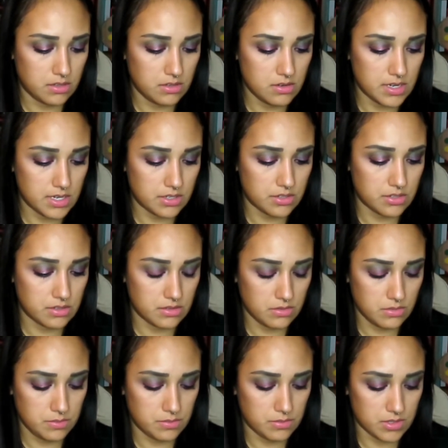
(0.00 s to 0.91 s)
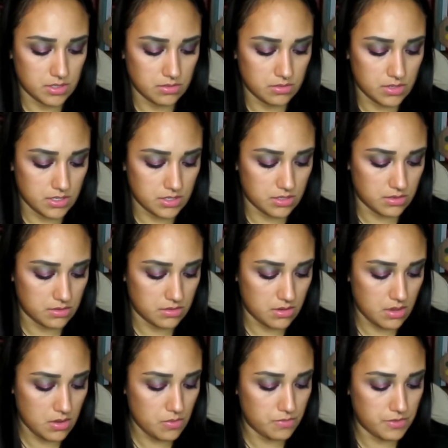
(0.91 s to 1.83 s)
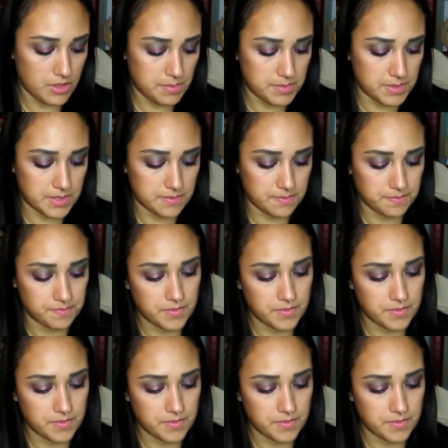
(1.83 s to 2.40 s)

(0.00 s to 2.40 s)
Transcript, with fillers: your direction. Oh, wrong direction. Oh, flips.